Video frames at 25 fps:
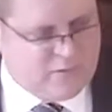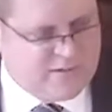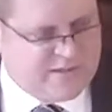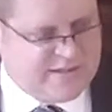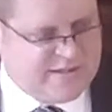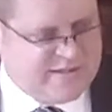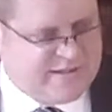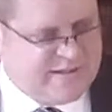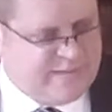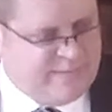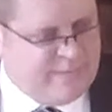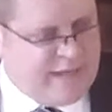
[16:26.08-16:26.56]

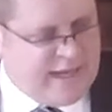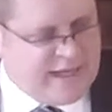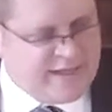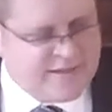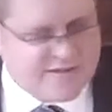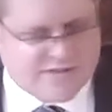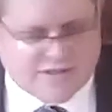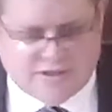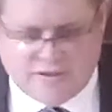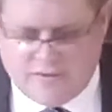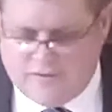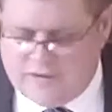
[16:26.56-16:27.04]
into
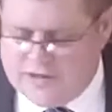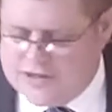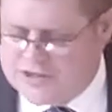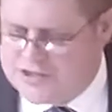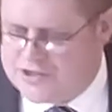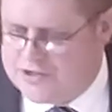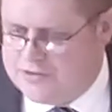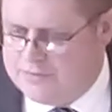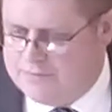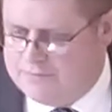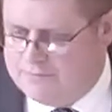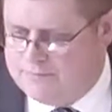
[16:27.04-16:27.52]
man's
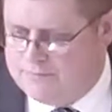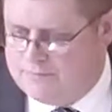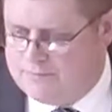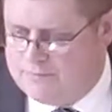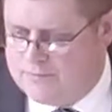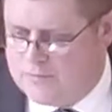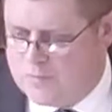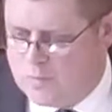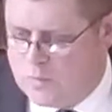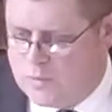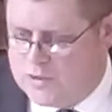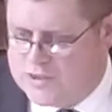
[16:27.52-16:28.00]
condition.
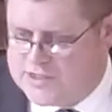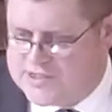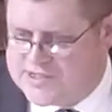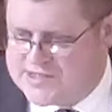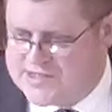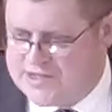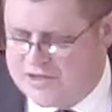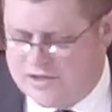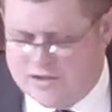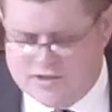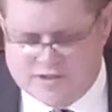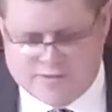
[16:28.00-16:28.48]
We're
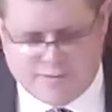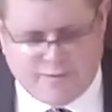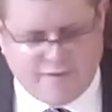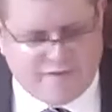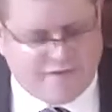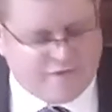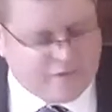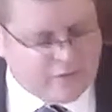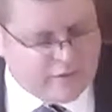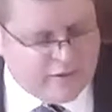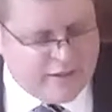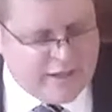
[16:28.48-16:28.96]
sinners
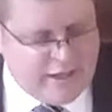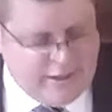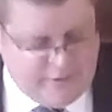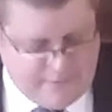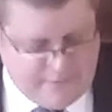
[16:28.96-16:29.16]
before Him,